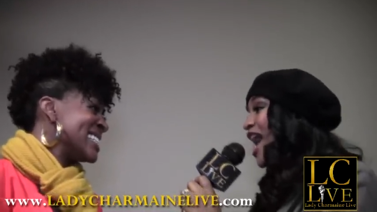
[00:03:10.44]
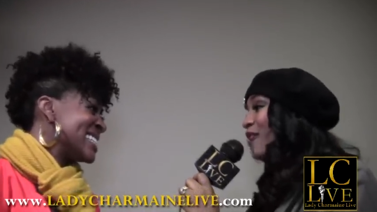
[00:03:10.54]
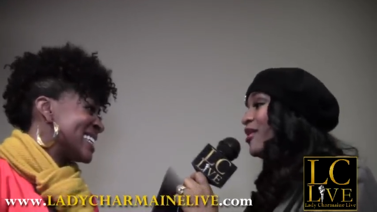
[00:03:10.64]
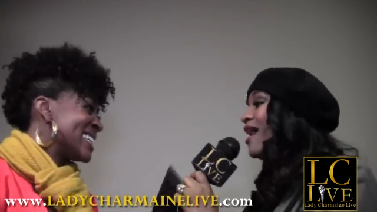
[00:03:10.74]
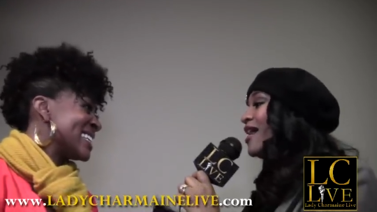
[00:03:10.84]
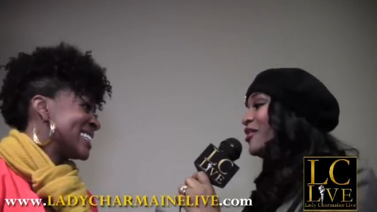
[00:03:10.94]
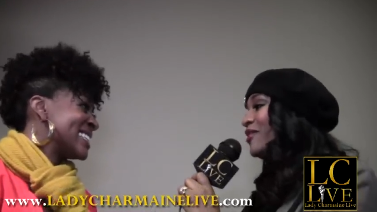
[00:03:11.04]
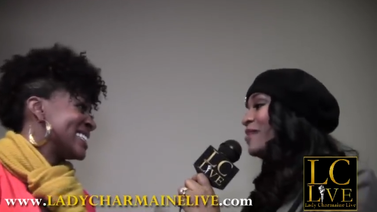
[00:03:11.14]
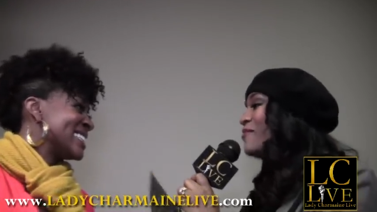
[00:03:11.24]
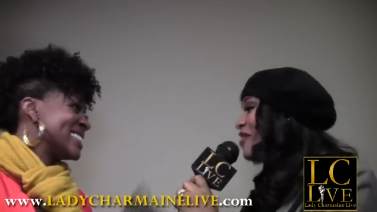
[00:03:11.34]
Speaker 1: and we're
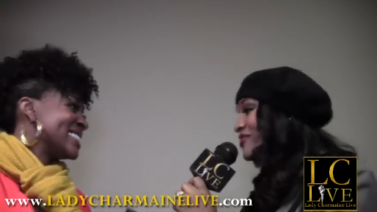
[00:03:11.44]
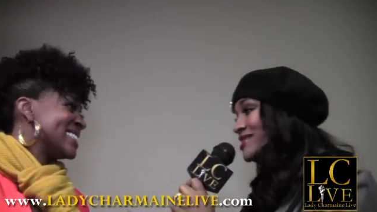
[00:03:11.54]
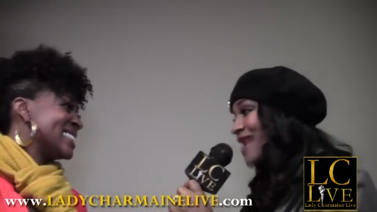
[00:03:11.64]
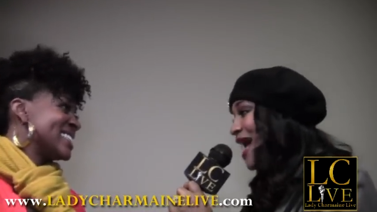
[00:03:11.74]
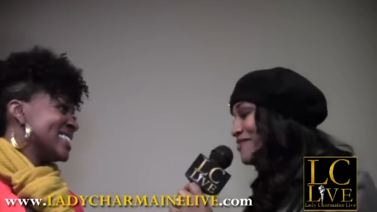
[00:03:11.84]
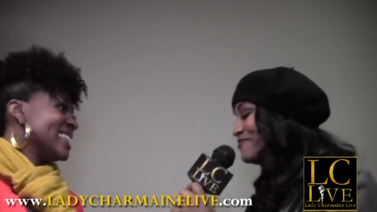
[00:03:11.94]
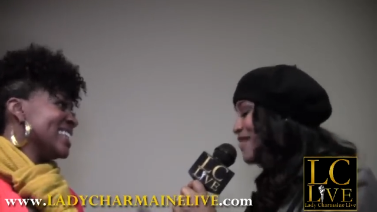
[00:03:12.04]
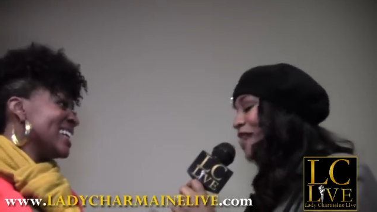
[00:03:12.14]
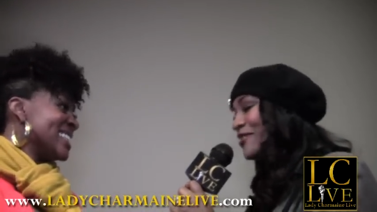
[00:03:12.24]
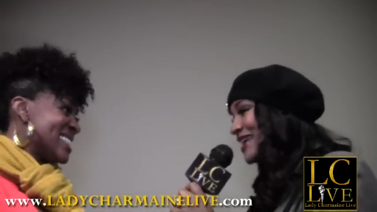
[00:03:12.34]
honoring Marvin Sapp,
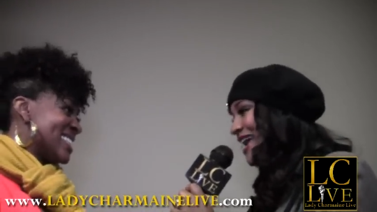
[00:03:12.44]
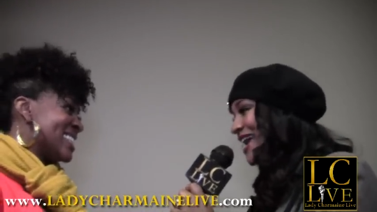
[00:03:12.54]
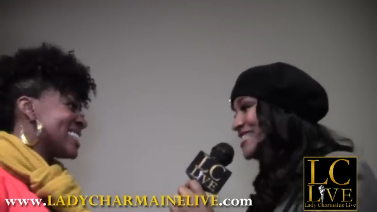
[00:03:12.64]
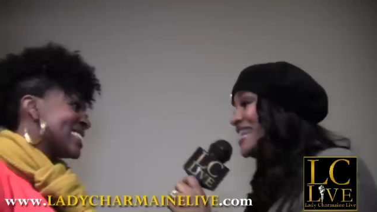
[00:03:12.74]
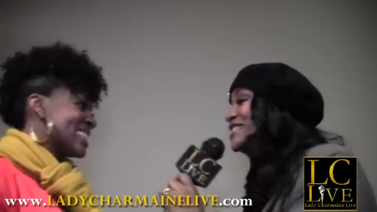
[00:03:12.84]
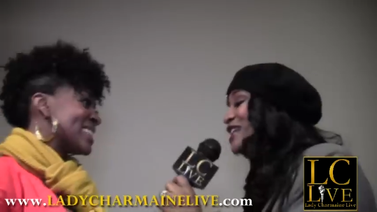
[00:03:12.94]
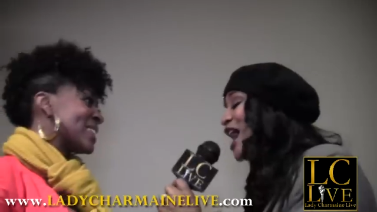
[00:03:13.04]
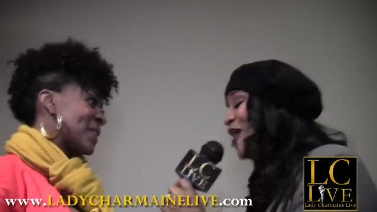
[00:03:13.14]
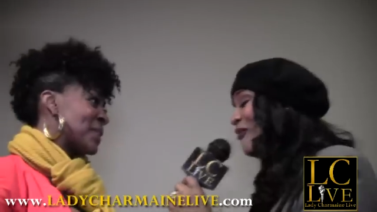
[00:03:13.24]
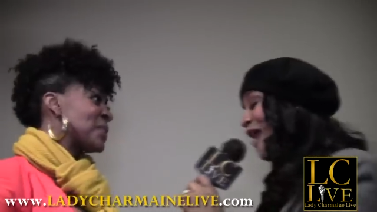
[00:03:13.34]
Byron Cage, and
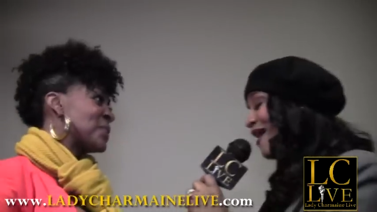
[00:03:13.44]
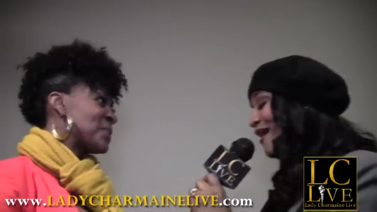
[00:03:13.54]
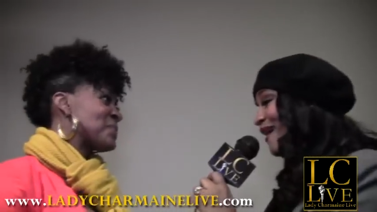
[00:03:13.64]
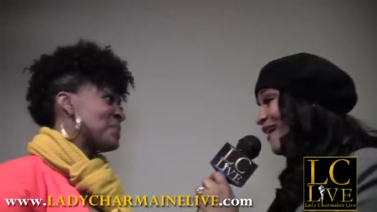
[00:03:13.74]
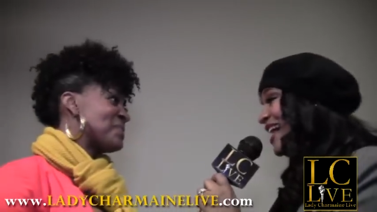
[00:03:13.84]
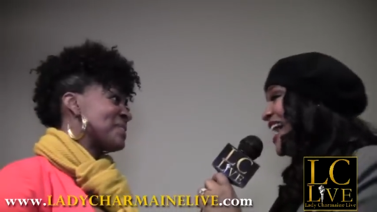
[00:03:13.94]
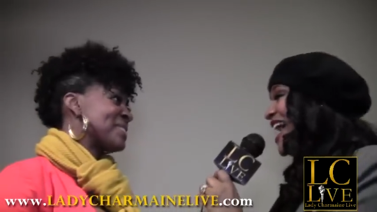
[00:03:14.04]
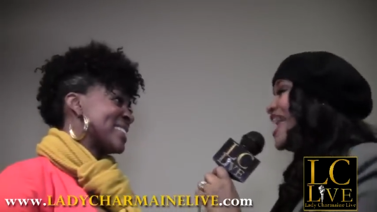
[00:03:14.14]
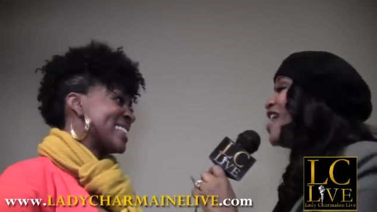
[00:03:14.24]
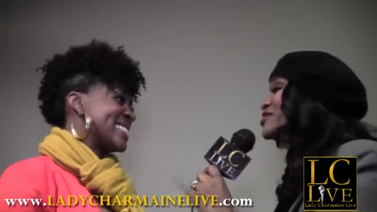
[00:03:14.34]
Hezekiah Walker.
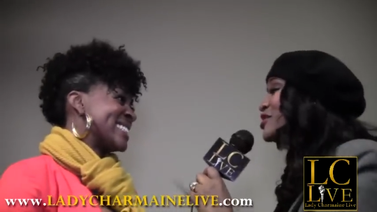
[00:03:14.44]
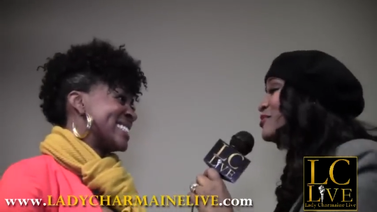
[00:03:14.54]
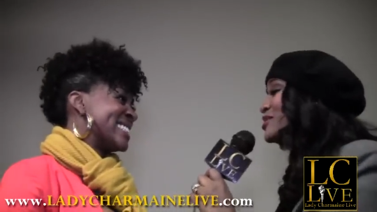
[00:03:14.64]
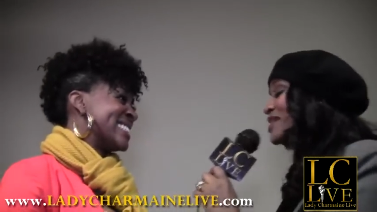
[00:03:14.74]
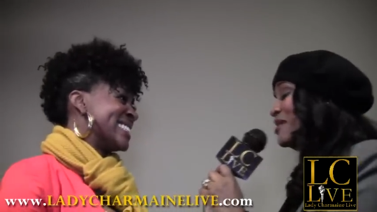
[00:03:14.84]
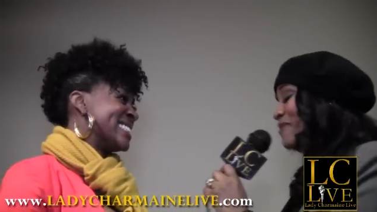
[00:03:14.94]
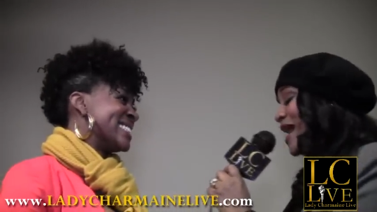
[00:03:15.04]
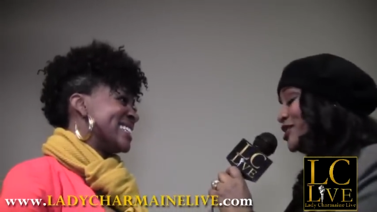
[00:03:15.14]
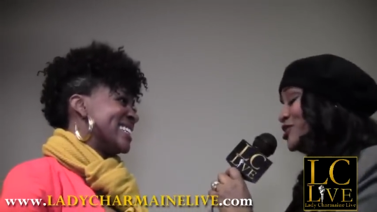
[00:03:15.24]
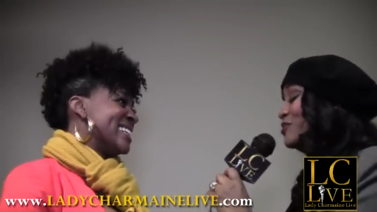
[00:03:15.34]
And how has their music
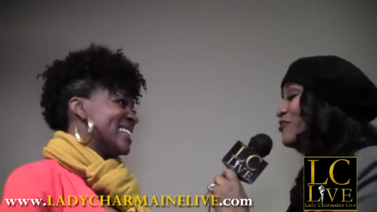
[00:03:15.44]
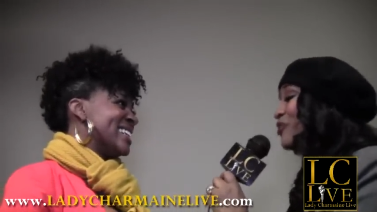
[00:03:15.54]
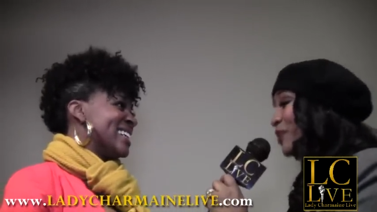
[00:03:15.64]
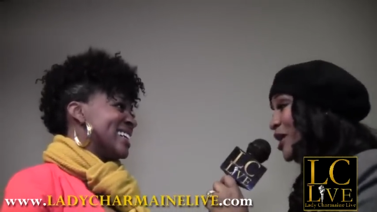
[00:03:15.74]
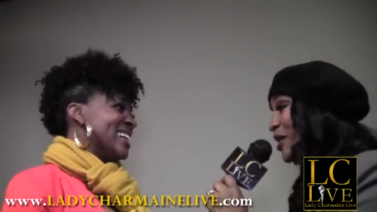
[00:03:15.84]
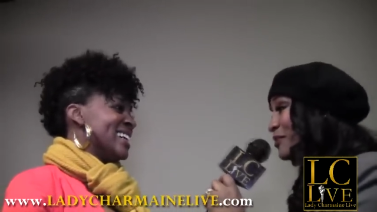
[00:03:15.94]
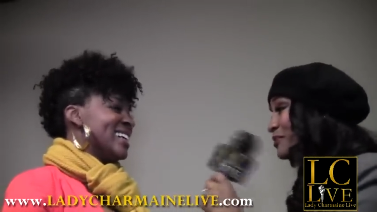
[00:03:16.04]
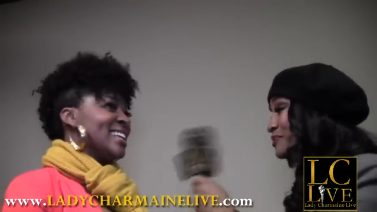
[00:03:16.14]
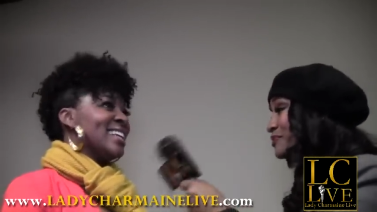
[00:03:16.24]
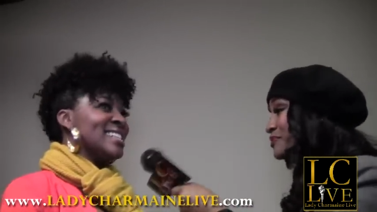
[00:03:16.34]
impacted you before we go?
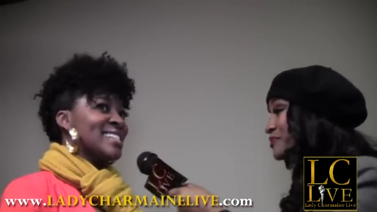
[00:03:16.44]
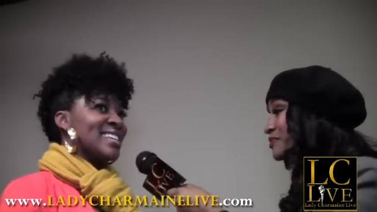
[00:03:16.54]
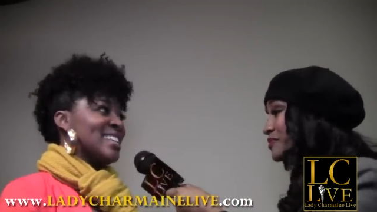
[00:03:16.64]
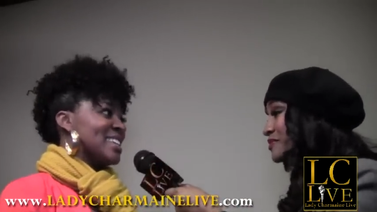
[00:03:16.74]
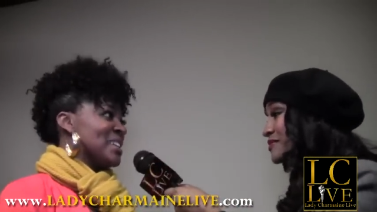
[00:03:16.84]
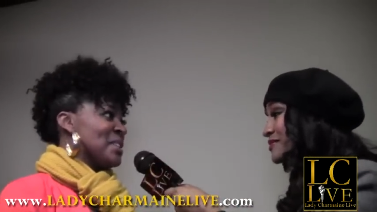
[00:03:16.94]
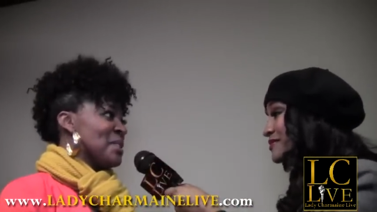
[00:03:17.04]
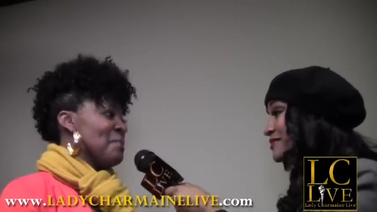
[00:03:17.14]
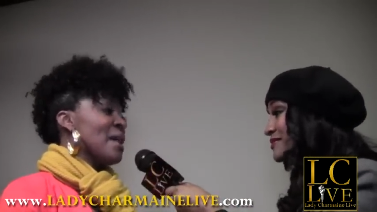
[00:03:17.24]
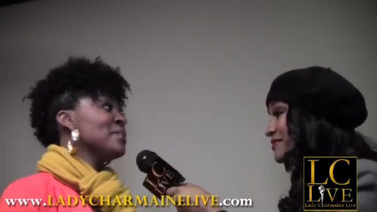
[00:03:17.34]
Speaker 2: Listen,
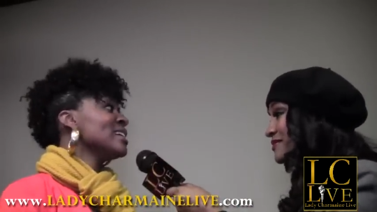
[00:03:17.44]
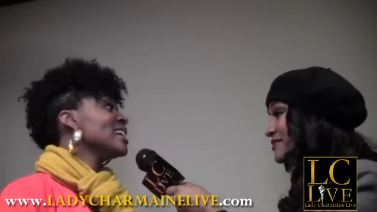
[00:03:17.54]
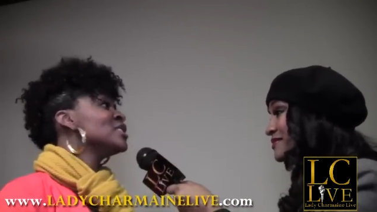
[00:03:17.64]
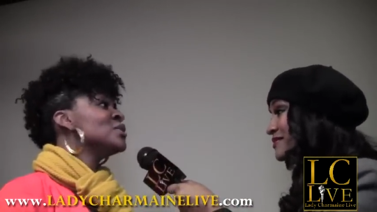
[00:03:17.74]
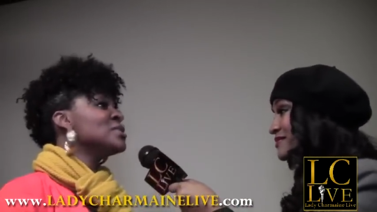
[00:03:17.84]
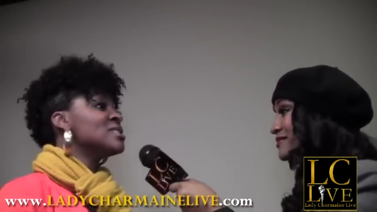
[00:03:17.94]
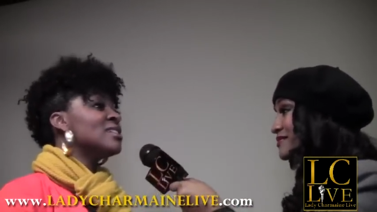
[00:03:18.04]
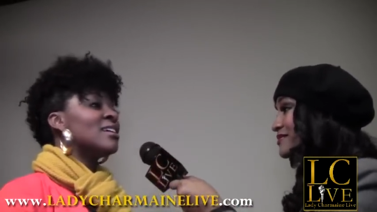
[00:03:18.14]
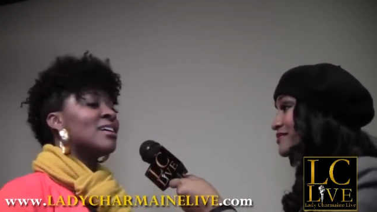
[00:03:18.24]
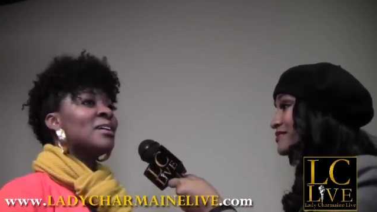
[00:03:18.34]
Byron Cage new
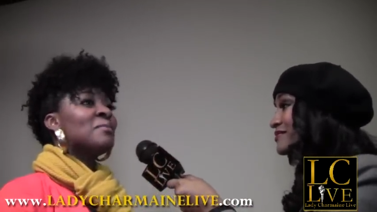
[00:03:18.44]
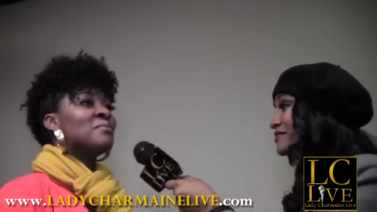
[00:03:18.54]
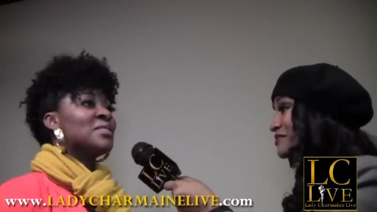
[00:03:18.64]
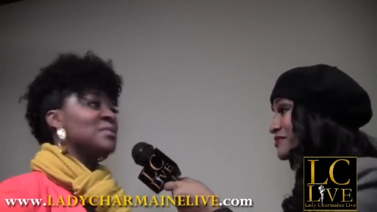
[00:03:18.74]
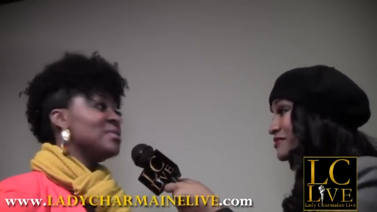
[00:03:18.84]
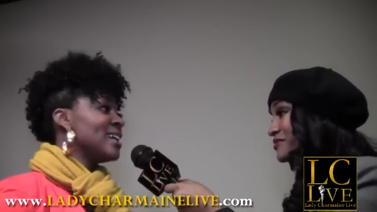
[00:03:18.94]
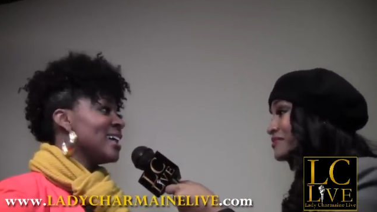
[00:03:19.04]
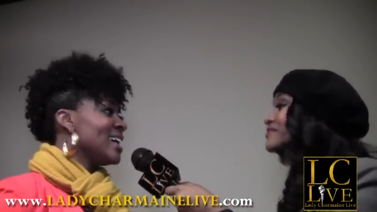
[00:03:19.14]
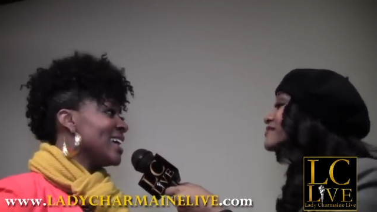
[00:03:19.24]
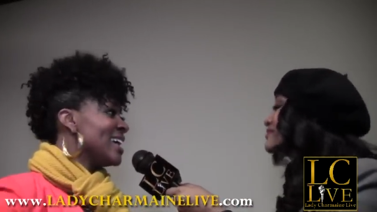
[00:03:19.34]
song, um,
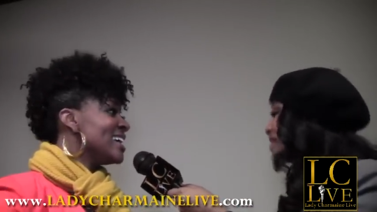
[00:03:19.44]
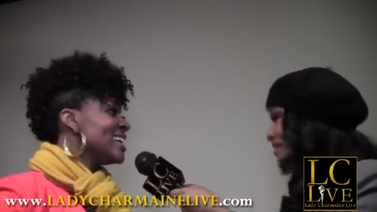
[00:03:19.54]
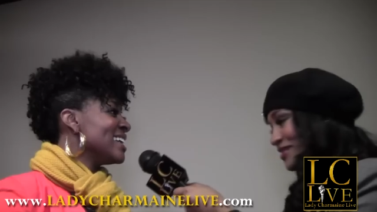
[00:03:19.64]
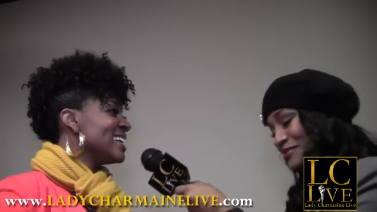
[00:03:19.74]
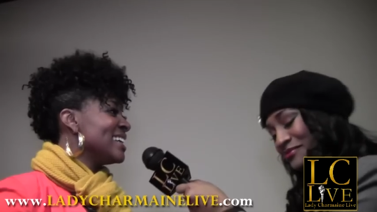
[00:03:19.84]
Great